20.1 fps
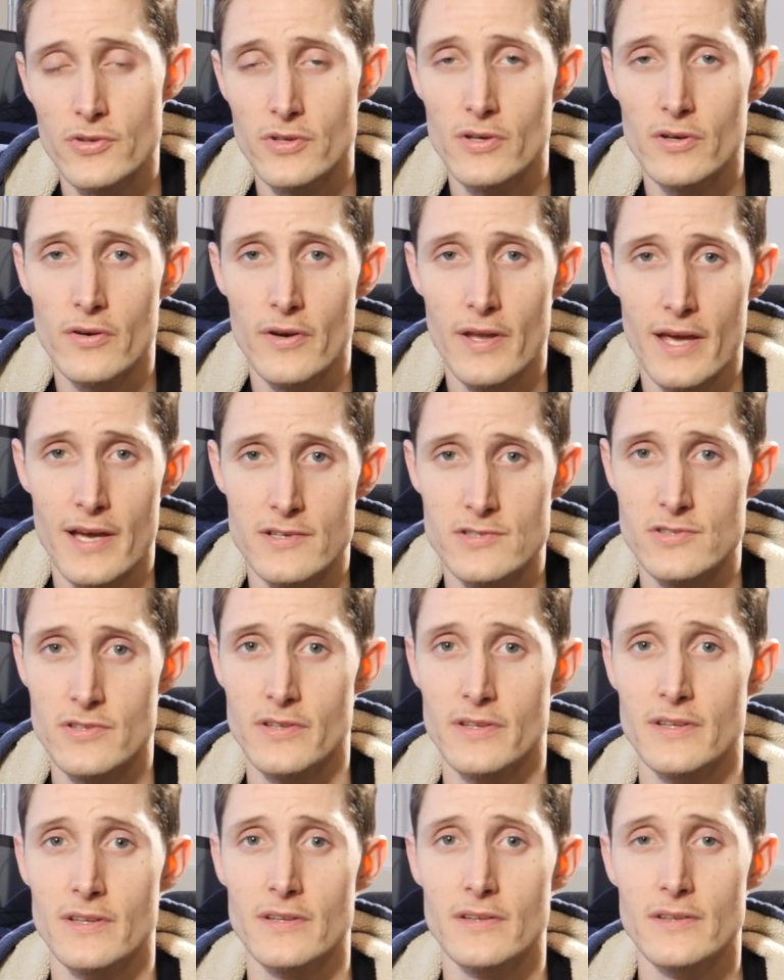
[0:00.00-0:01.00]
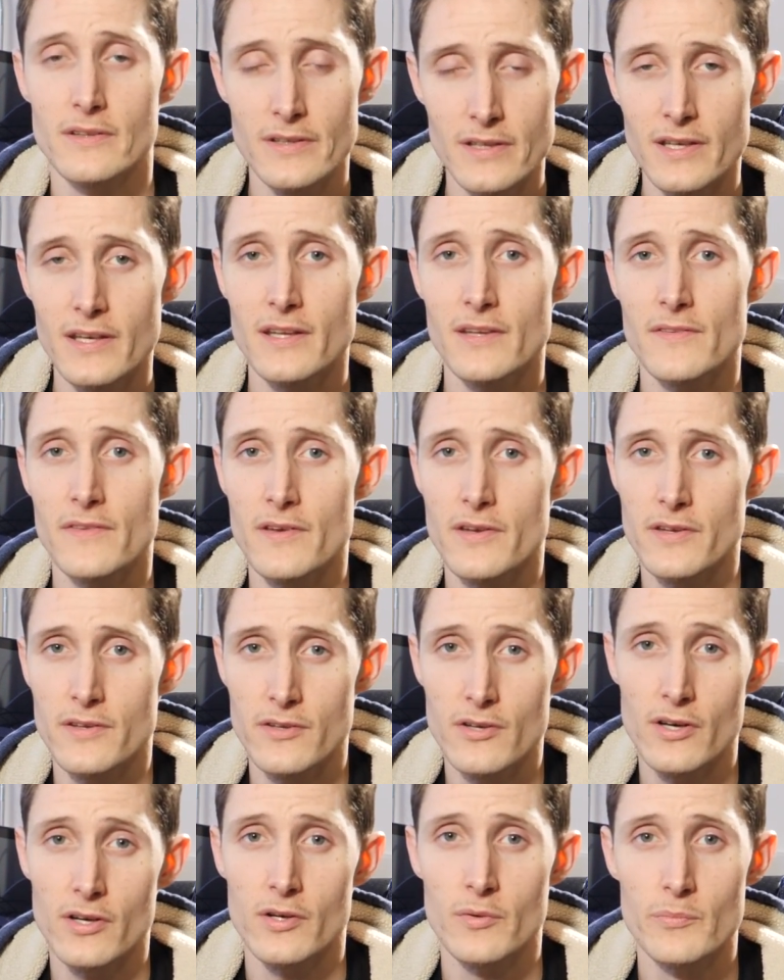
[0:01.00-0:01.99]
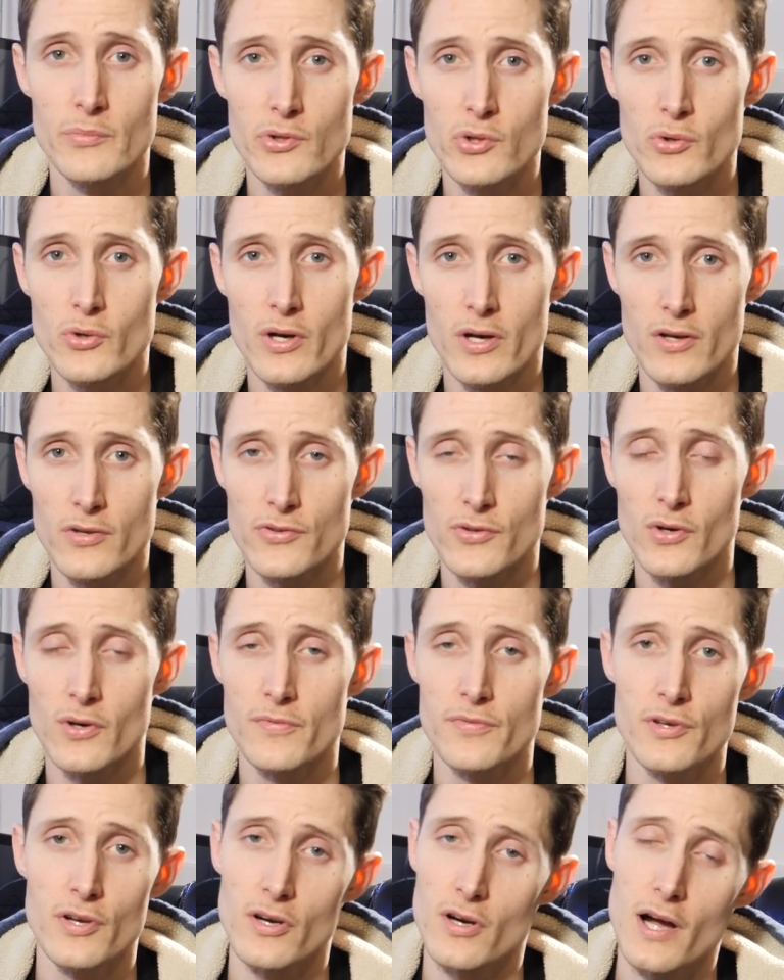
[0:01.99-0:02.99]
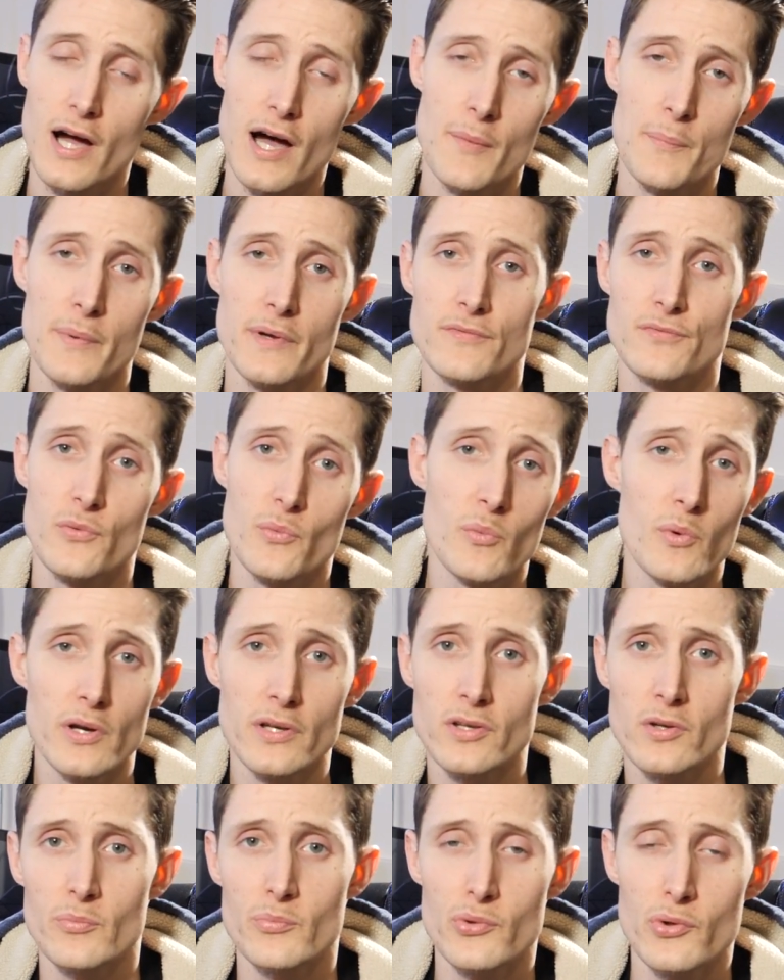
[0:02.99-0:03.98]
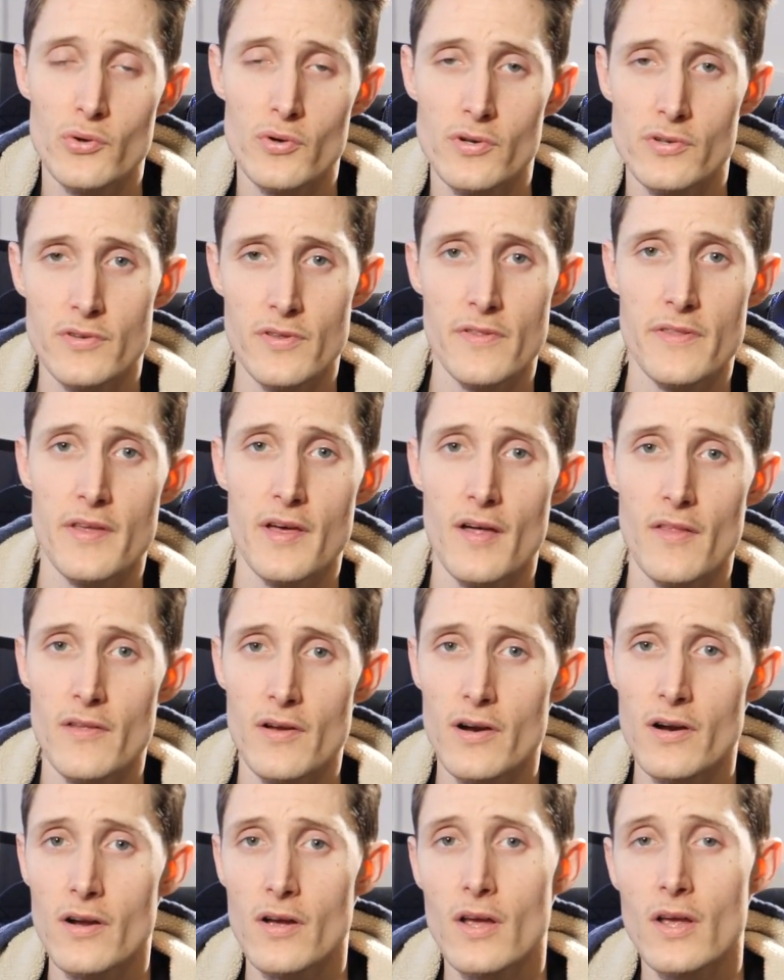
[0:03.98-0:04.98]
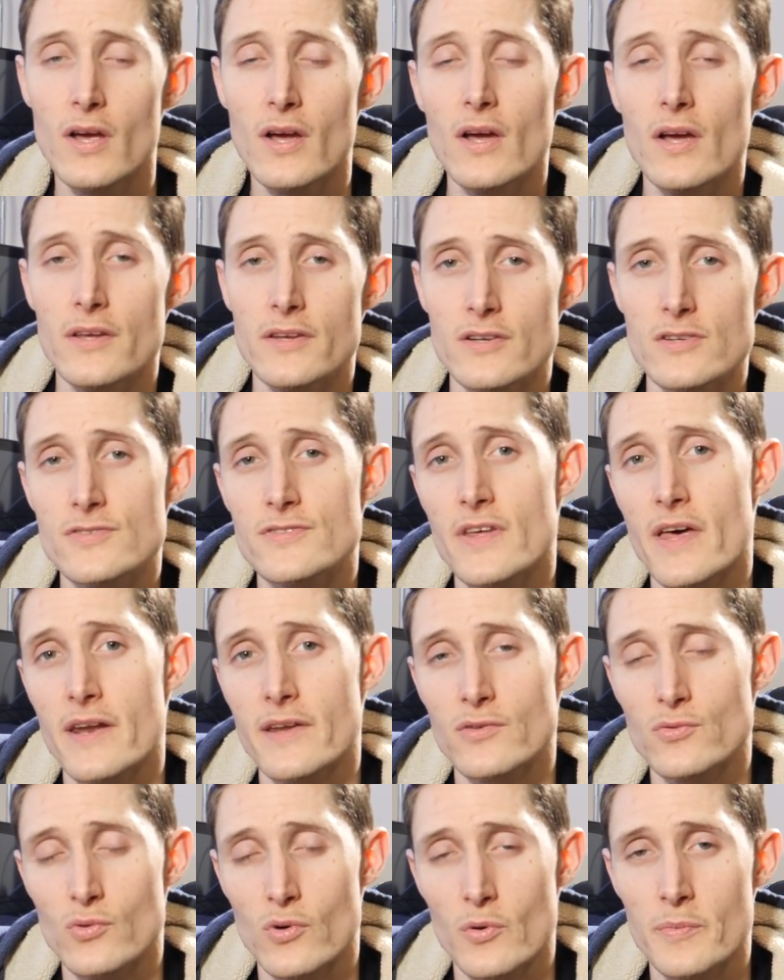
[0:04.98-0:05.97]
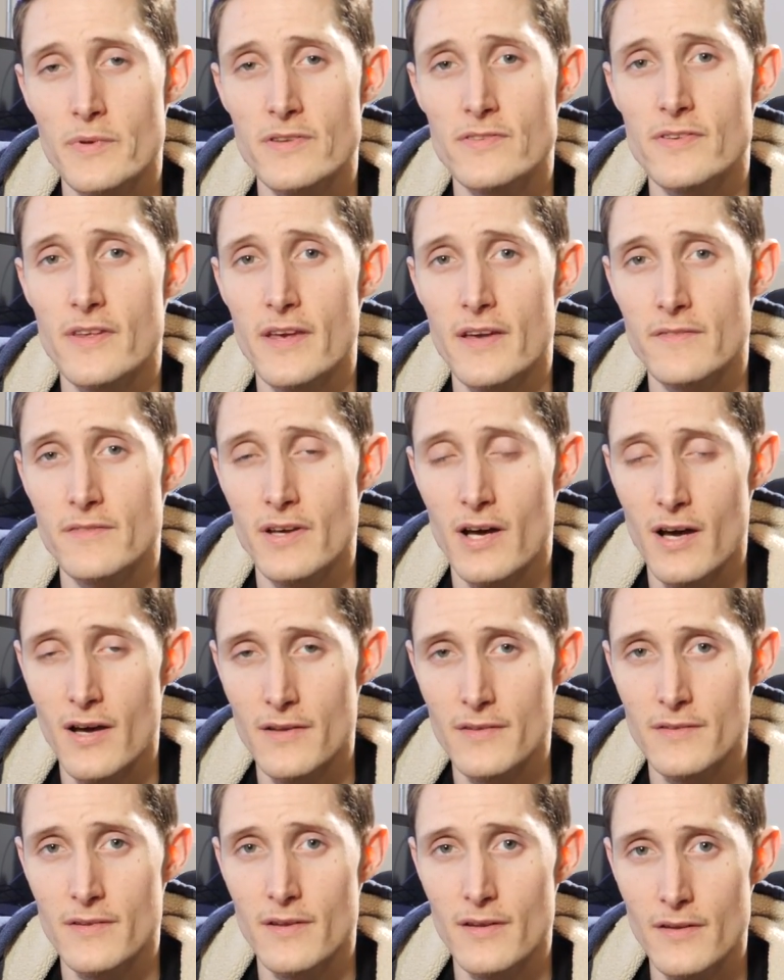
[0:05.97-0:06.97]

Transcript: You don't actually need your computer. So if you're hopping from one computer to the other, your settings will be saved on